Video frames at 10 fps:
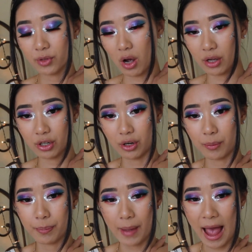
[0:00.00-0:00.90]
on her
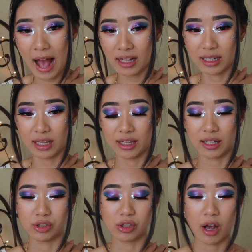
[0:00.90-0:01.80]
back, and
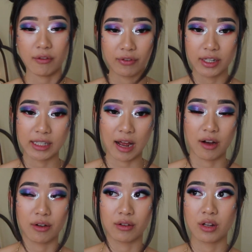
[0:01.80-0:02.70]
then she got freaked
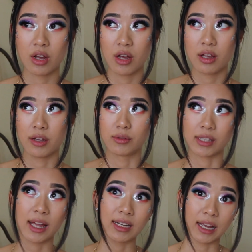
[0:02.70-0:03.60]
out. It was
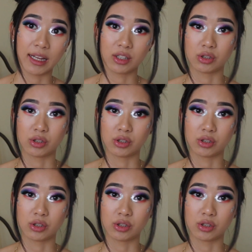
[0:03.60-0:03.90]
at night.